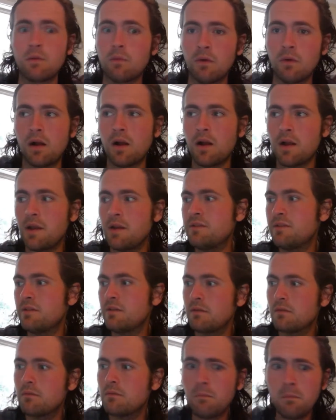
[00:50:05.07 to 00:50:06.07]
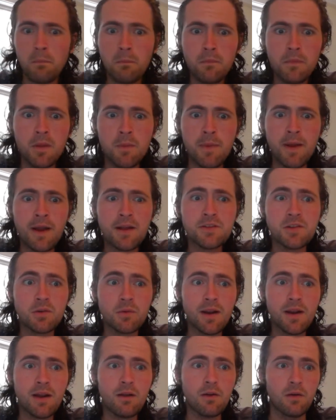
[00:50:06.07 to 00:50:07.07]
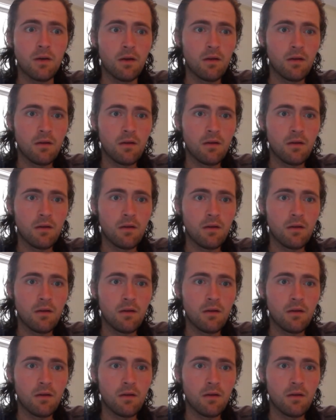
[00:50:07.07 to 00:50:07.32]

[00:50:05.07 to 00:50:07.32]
Rockets. You bounce around.